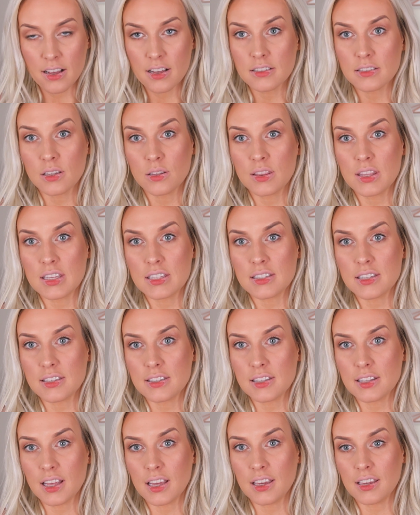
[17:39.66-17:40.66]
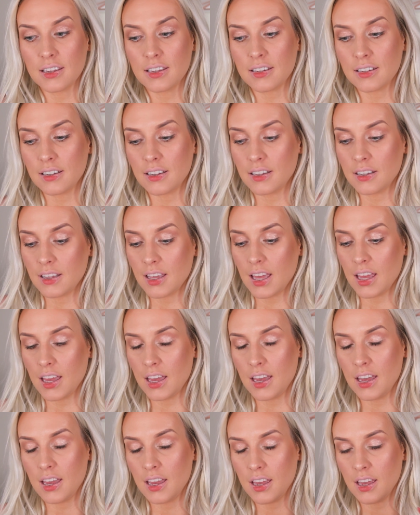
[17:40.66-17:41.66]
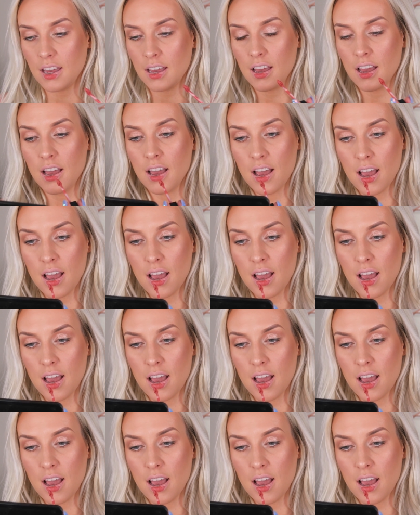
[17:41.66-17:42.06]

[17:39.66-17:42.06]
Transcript: So this is like a